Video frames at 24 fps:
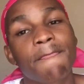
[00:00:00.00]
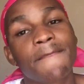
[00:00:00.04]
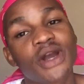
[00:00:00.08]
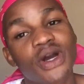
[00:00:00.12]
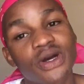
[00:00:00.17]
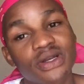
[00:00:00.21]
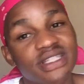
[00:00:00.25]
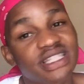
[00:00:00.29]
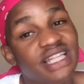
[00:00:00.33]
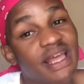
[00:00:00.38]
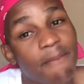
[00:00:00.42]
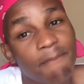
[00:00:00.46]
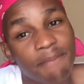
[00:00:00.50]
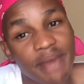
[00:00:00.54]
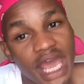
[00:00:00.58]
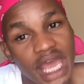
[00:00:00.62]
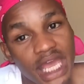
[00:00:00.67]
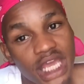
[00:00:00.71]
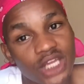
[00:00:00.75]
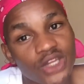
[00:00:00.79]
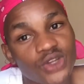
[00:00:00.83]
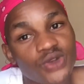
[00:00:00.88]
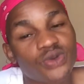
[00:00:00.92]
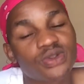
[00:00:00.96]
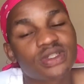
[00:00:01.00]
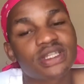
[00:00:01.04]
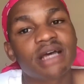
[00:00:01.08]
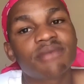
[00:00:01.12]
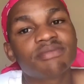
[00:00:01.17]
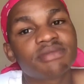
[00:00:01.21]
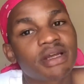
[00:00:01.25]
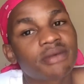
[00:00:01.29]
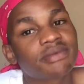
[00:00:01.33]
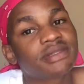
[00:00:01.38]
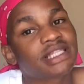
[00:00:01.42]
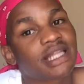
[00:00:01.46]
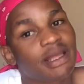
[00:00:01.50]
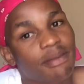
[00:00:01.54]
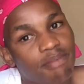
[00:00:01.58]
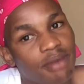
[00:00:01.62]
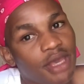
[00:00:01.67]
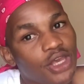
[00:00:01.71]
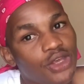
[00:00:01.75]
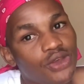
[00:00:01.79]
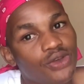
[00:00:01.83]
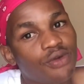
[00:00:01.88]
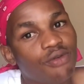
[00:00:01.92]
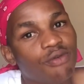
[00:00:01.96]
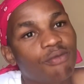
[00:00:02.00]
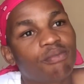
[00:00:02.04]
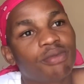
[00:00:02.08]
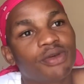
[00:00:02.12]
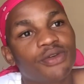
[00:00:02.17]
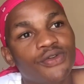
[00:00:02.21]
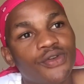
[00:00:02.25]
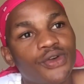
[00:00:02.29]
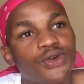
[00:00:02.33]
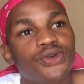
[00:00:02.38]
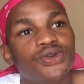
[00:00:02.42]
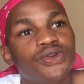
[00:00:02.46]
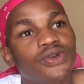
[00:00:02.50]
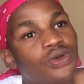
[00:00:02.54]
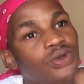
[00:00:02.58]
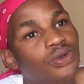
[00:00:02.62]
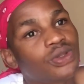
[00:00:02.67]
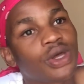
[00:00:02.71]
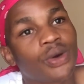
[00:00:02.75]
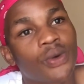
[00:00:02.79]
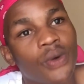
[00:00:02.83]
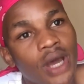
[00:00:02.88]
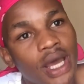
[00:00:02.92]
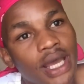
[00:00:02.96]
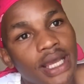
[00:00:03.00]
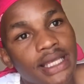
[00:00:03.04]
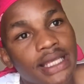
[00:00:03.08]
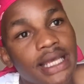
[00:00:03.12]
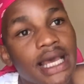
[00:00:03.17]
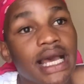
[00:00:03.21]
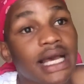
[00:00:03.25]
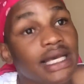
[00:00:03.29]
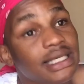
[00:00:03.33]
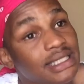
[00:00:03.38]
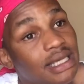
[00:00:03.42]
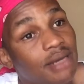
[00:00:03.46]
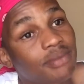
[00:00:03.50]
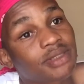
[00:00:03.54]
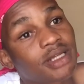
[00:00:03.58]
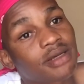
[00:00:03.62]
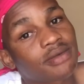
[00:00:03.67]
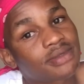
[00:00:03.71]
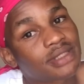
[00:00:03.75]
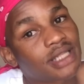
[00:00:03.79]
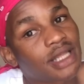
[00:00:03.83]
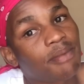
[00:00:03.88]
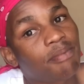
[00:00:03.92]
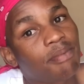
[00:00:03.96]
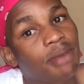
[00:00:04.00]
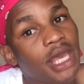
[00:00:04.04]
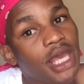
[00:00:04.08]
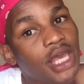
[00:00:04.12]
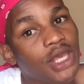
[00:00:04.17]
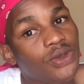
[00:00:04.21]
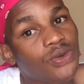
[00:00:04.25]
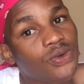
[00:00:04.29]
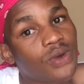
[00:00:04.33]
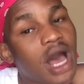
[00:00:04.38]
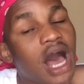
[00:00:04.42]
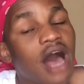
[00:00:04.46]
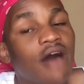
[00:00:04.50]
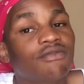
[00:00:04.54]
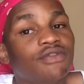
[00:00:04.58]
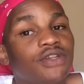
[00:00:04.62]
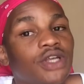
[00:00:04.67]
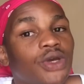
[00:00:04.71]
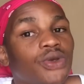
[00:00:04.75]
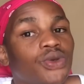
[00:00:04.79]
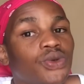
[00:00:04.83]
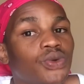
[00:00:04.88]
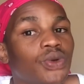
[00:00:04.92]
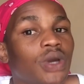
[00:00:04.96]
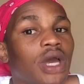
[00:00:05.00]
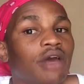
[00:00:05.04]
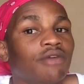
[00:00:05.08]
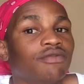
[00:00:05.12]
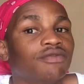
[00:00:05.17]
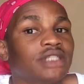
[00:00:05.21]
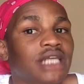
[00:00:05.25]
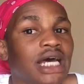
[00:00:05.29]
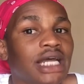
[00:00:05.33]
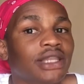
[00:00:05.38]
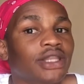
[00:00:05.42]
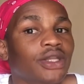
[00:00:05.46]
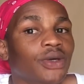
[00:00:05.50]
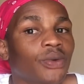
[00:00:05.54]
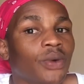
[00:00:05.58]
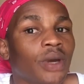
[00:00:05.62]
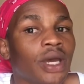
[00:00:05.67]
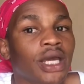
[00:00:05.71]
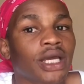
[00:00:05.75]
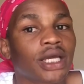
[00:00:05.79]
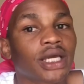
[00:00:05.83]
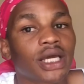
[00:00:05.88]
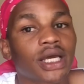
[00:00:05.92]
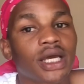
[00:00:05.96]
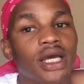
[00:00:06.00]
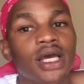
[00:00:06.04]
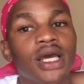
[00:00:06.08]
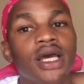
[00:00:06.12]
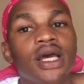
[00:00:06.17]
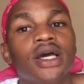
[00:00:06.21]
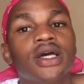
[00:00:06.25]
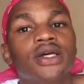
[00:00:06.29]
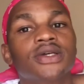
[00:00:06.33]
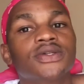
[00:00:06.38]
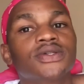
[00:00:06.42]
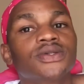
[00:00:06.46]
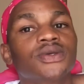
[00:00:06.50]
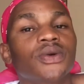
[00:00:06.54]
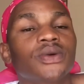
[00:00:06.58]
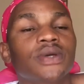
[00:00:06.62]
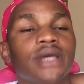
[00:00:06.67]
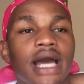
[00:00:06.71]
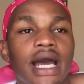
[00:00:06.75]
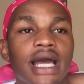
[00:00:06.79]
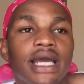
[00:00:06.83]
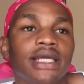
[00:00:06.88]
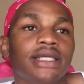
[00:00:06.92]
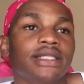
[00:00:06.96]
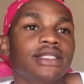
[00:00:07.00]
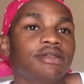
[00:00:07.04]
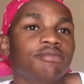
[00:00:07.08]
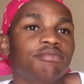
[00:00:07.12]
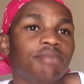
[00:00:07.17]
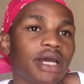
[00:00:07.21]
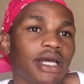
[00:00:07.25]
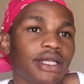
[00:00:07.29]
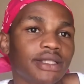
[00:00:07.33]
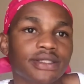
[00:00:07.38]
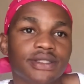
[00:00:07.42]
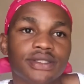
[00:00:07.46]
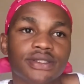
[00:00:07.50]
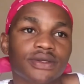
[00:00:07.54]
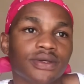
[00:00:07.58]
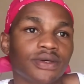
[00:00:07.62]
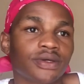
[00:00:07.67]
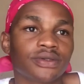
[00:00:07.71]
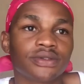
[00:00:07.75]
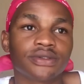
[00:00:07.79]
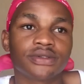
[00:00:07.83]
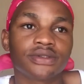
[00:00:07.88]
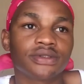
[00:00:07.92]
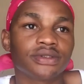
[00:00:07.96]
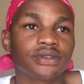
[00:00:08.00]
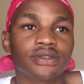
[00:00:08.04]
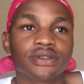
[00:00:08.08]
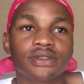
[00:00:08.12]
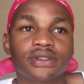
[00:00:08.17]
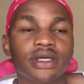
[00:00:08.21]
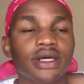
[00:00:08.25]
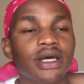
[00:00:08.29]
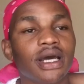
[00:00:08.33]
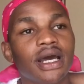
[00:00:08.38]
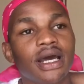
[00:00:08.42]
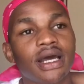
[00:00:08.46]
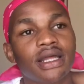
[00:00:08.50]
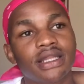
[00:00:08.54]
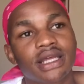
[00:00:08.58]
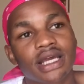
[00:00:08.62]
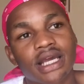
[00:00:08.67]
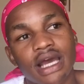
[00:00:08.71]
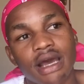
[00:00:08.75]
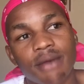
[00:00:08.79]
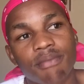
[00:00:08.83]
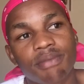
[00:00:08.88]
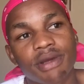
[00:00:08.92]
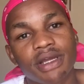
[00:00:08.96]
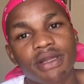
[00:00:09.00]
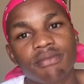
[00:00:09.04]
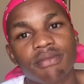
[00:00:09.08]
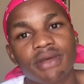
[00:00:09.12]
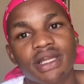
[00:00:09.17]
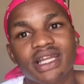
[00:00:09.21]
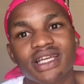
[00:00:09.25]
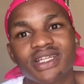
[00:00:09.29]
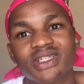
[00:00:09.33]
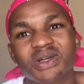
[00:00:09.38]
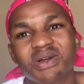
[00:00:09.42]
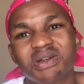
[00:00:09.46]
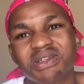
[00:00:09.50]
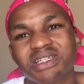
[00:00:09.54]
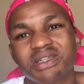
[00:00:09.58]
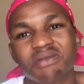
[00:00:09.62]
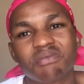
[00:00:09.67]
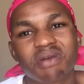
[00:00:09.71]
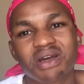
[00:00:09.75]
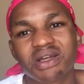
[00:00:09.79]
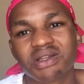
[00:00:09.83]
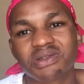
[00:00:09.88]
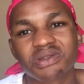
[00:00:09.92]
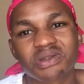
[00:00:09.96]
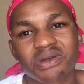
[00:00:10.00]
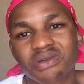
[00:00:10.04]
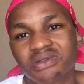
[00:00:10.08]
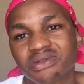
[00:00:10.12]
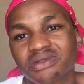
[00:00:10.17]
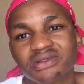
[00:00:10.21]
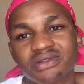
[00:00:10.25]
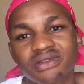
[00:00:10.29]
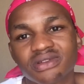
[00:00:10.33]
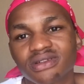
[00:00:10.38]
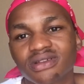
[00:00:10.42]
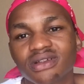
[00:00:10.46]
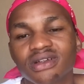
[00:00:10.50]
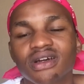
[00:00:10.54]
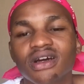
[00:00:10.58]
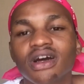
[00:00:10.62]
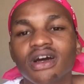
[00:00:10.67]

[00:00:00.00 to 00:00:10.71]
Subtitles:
because they pay you. Sometimes they pay you before you do the work, sometimes they pay you after you have done the work. So yeah, it depends on the campaign manager, it depends on